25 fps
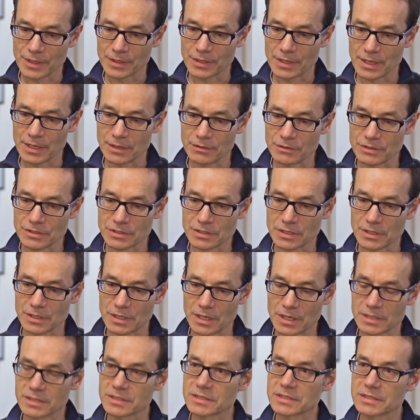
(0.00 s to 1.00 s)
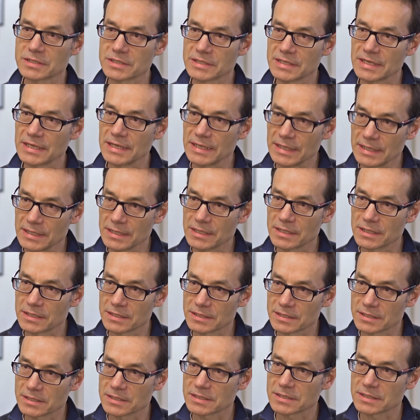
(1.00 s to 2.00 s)
there is a, a T
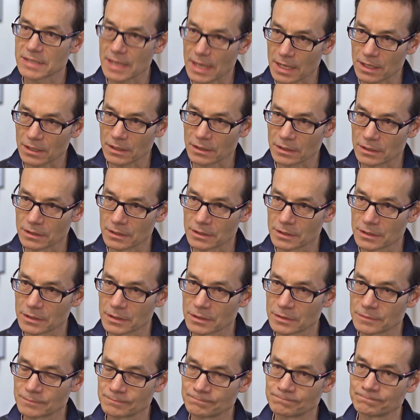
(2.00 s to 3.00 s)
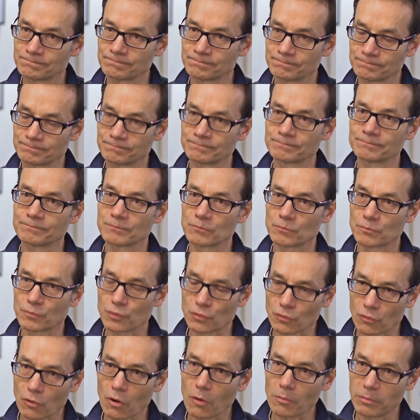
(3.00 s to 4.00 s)
cell
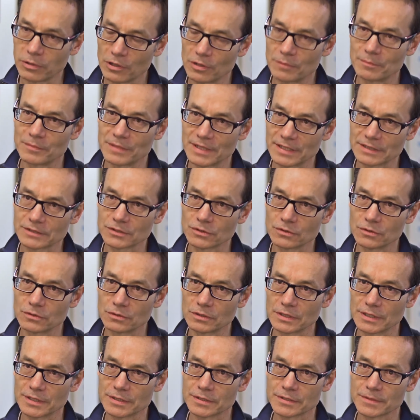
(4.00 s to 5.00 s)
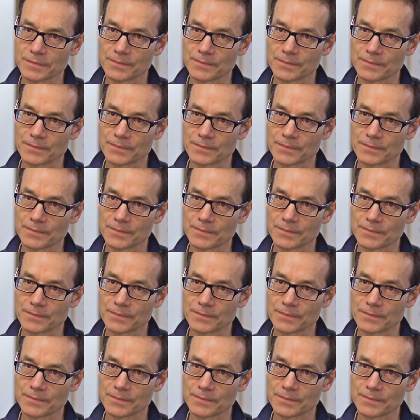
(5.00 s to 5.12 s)
problem, let's call it.